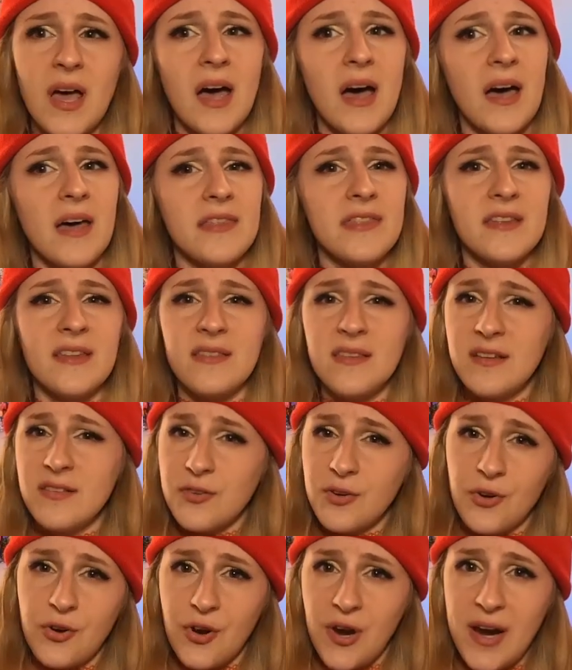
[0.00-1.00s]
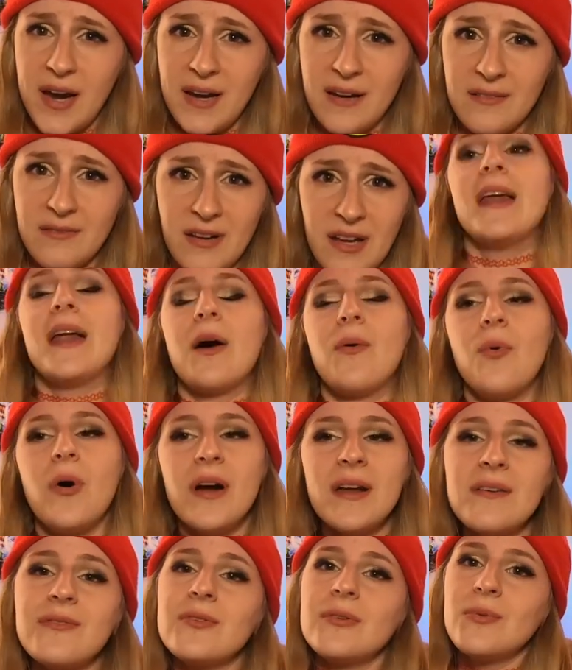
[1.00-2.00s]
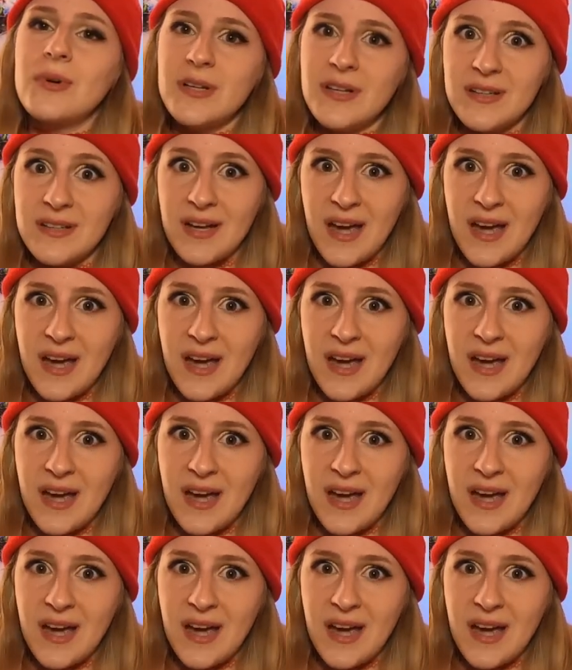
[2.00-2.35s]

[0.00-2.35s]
I think these are great, and I want everyone